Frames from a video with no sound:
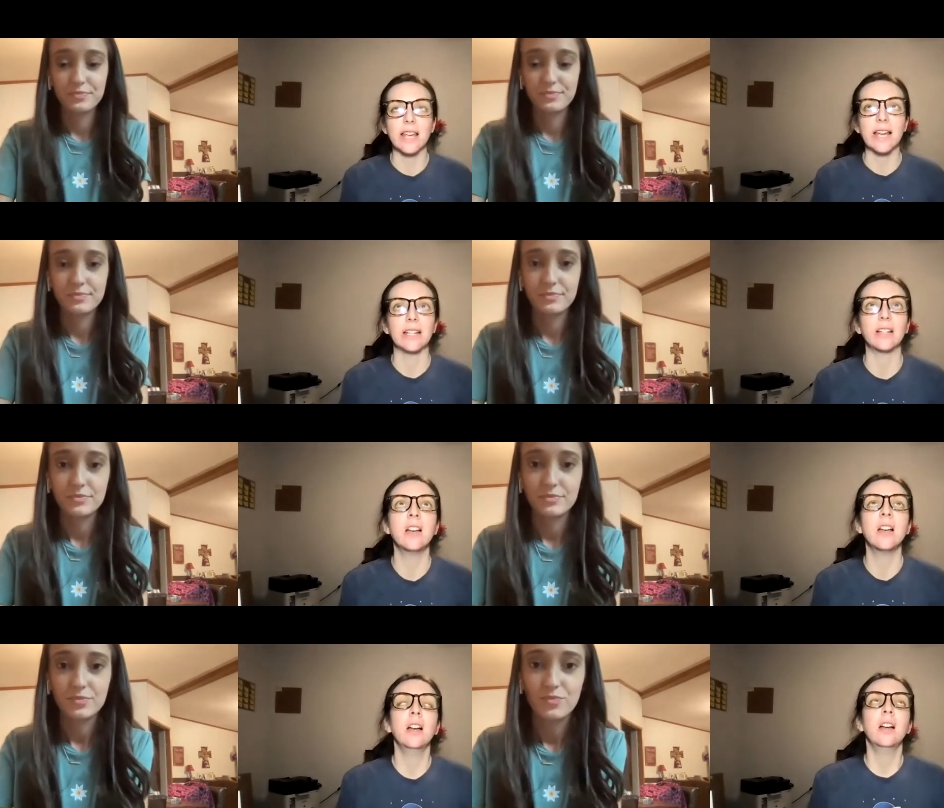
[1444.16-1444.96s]
Speaker 1: thing.
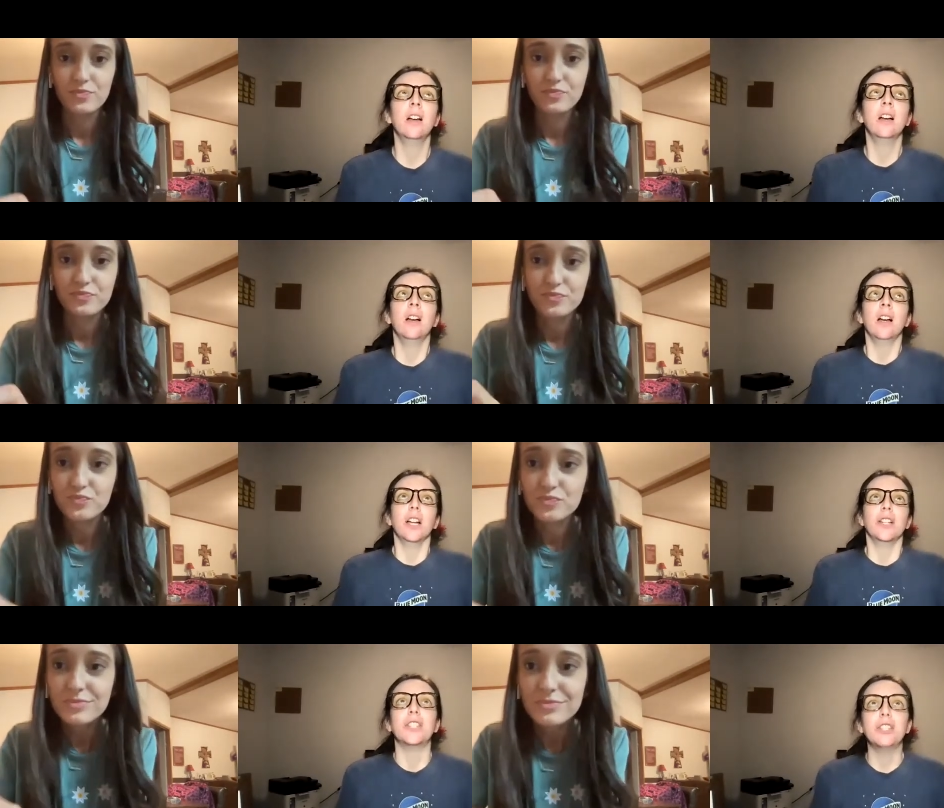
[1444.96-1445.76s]

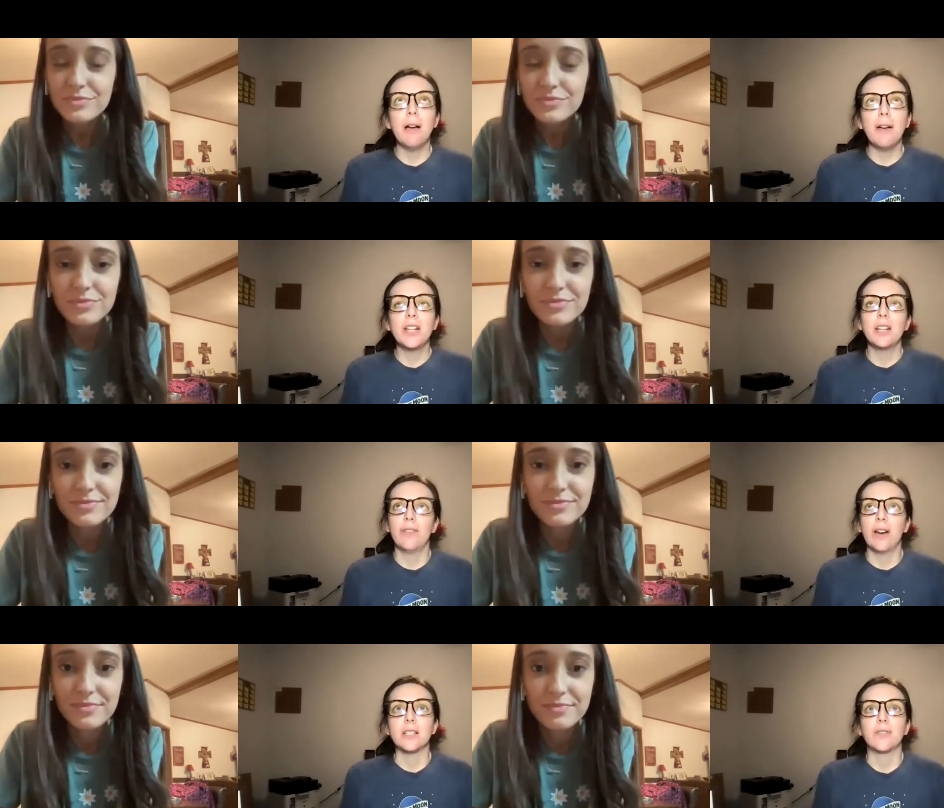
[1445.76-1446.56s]
Do you have any
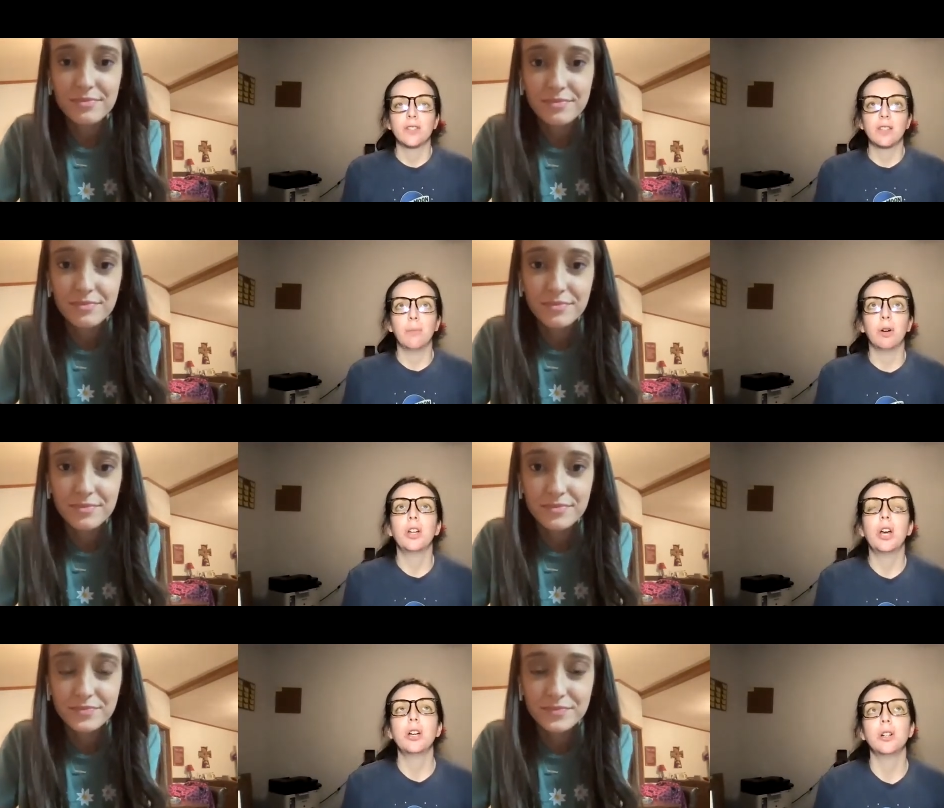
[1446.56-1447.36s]
advice for someone
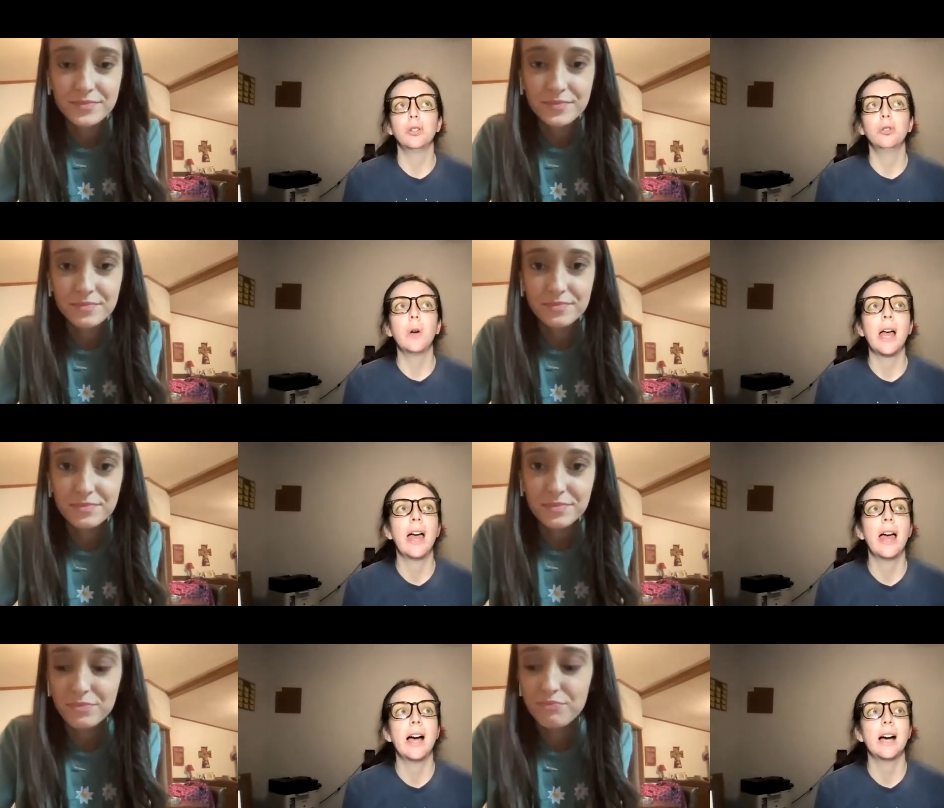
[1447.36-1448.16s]
who
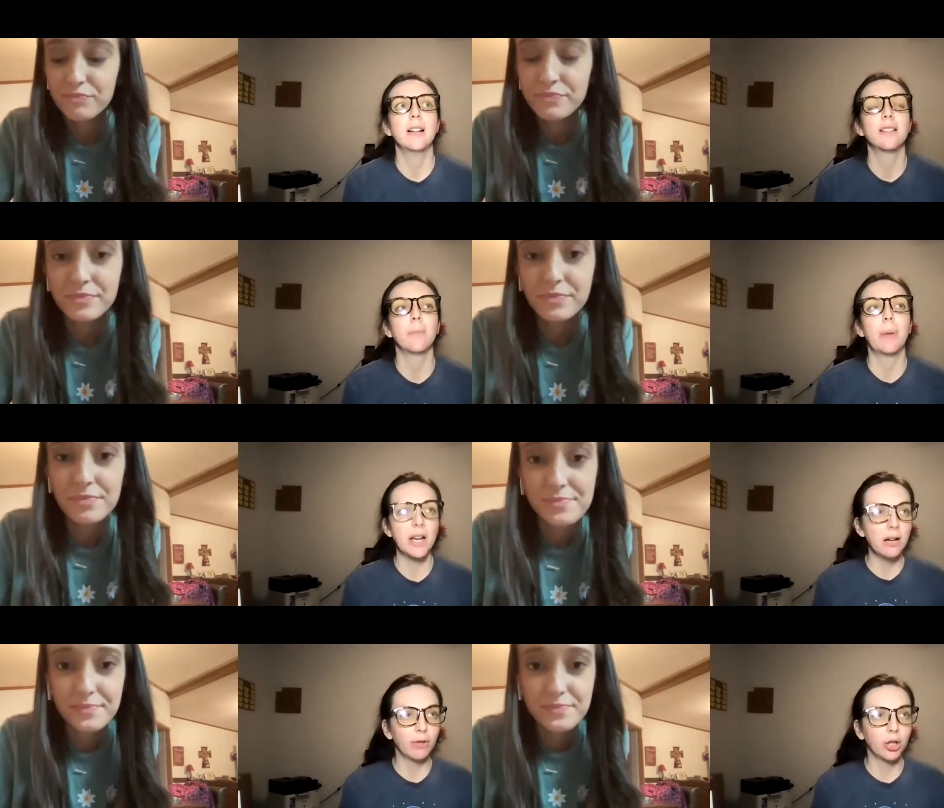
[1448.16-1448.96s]
has been
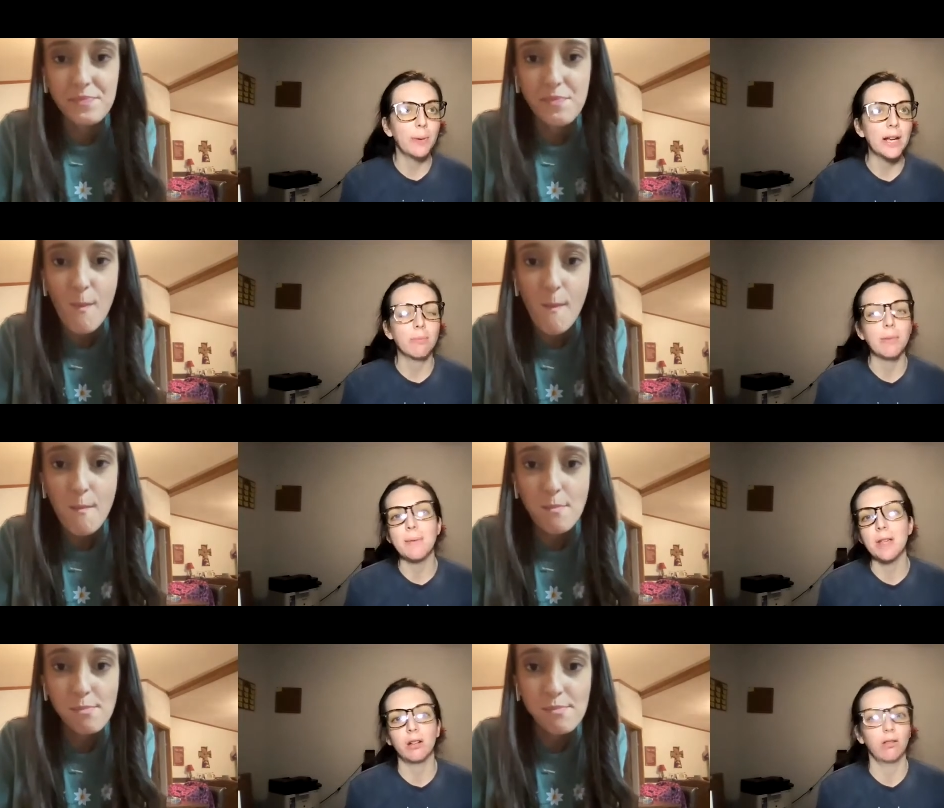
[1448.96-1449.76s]
at Ruby or
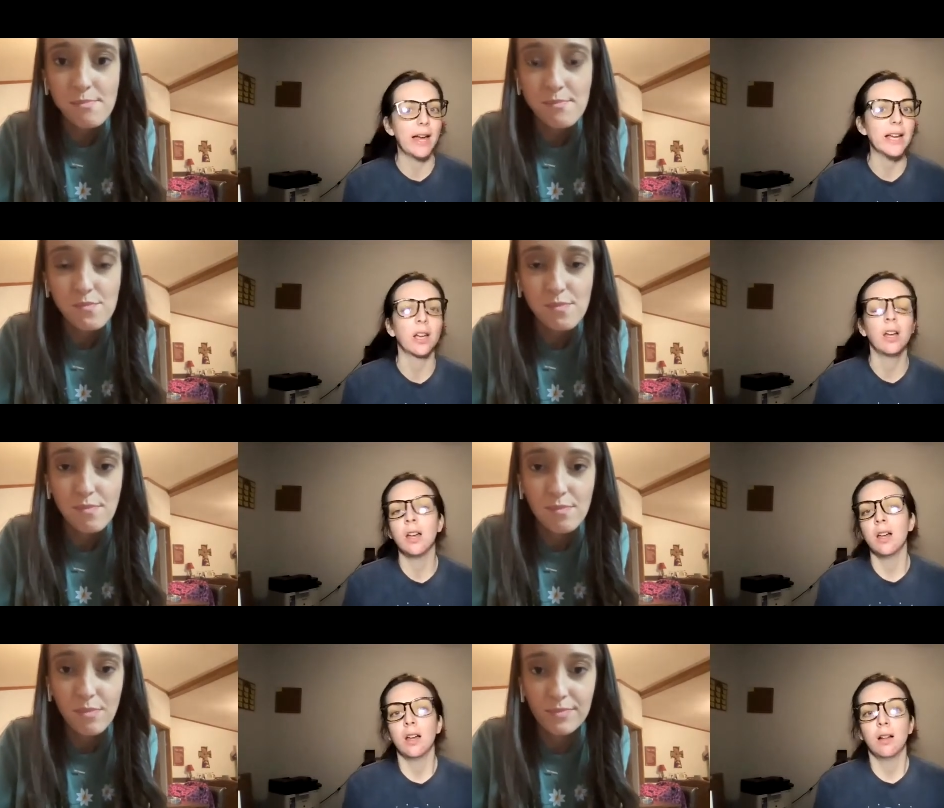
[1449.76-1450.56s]
maybe they're like,
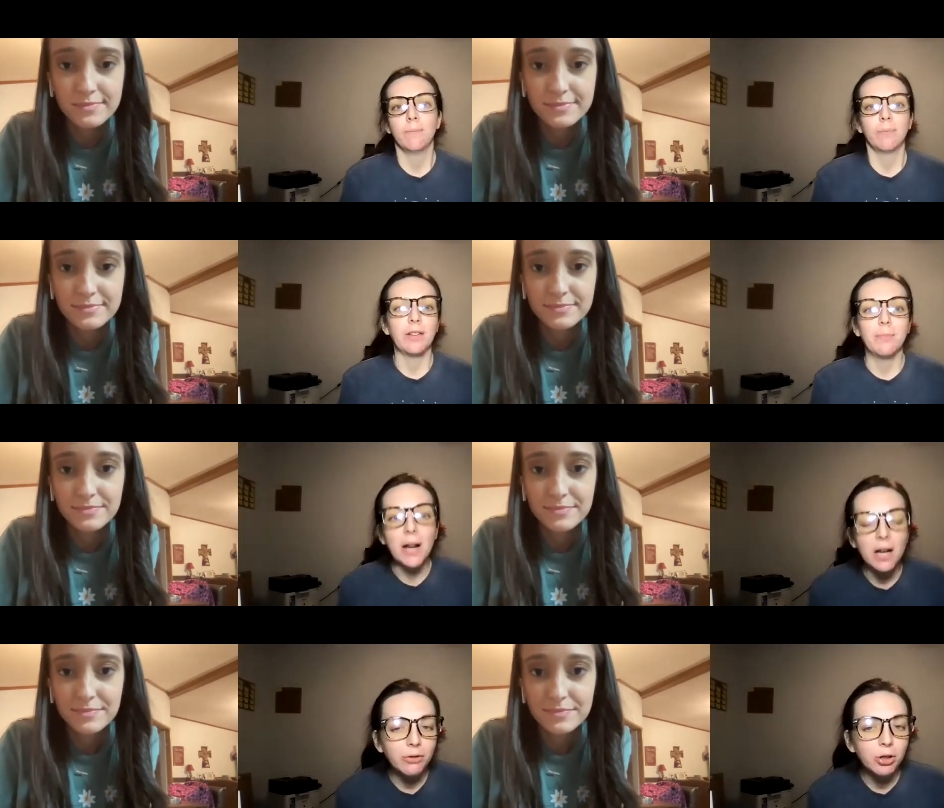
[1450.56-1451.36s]
they've been
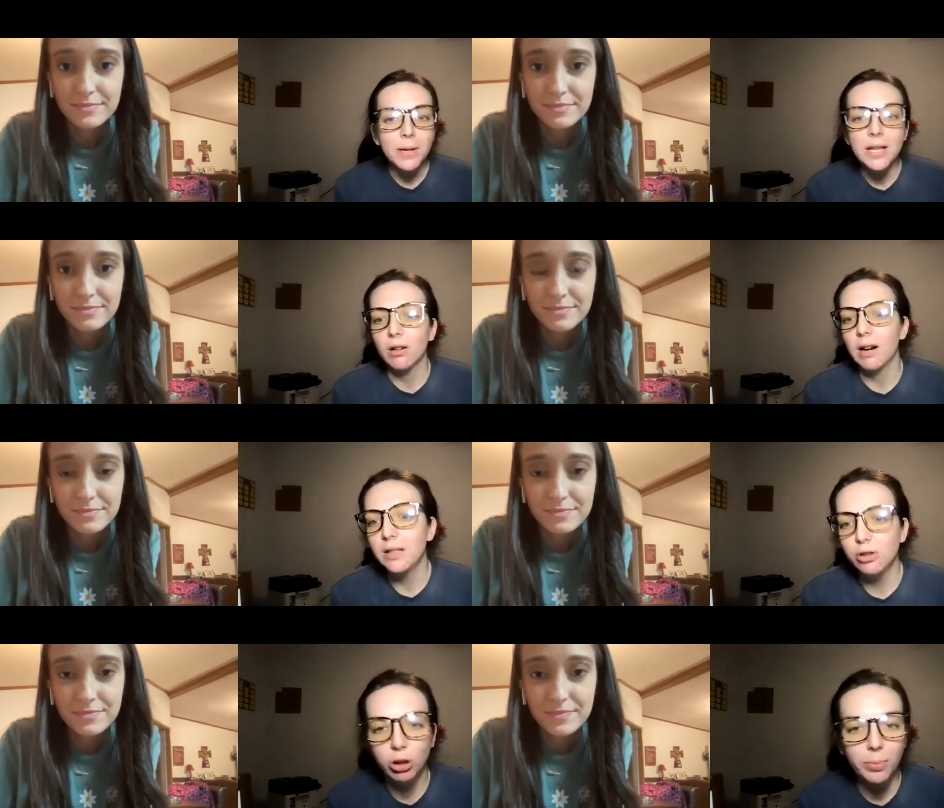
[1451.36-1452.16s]
at Ruby, they're at
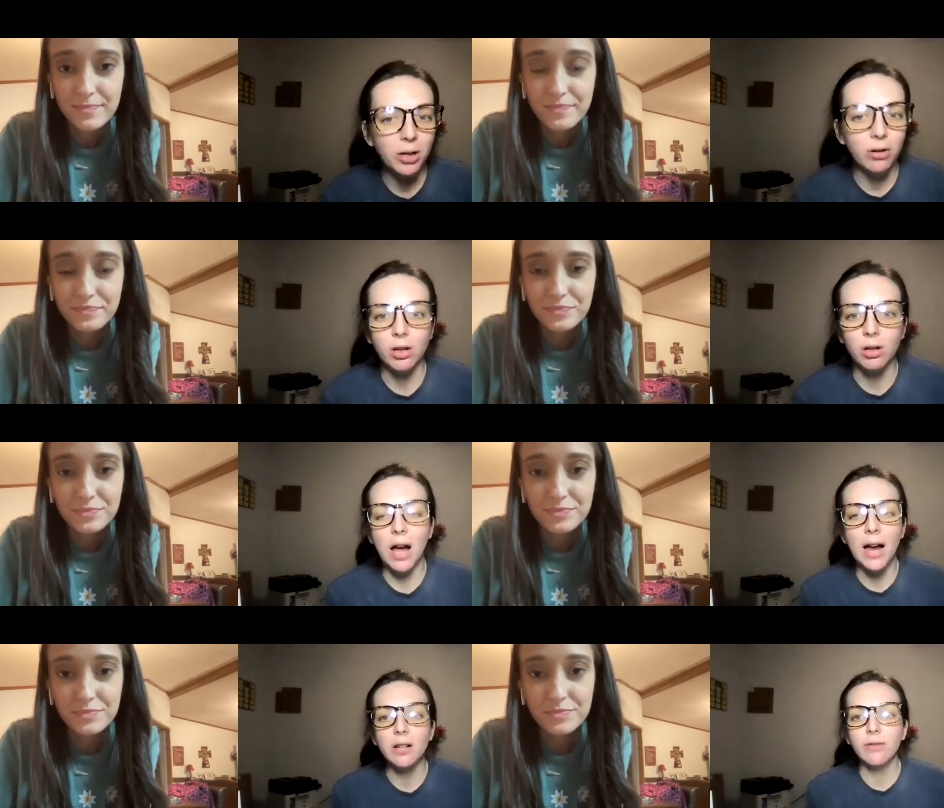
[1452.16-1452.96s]
distributor, they're
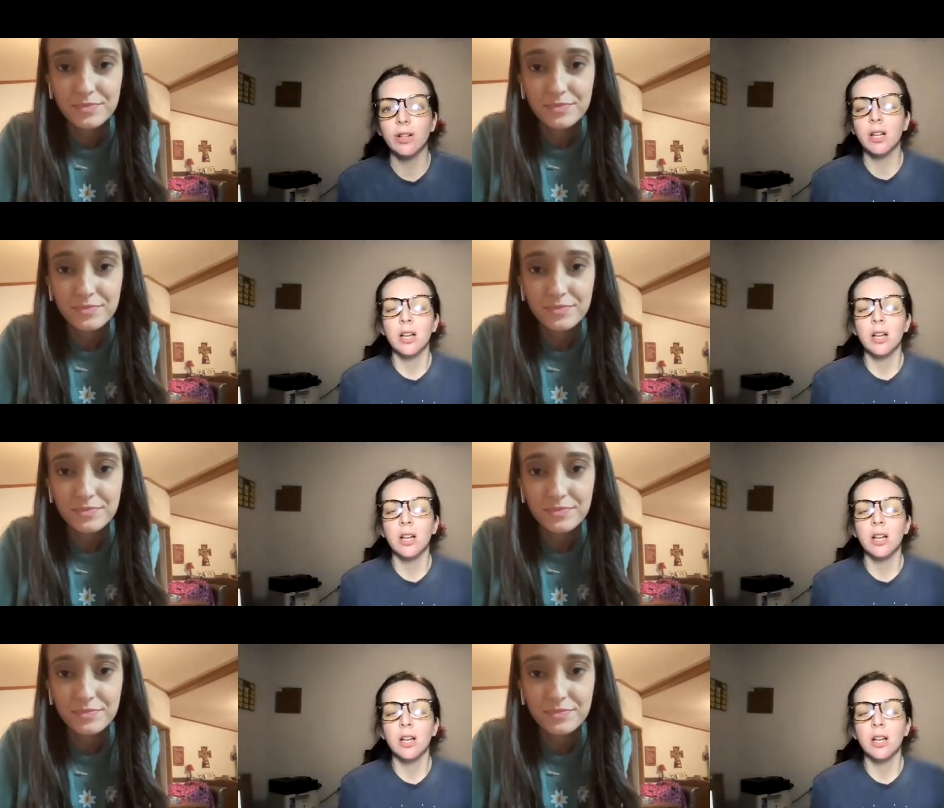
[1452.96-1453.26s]
kind of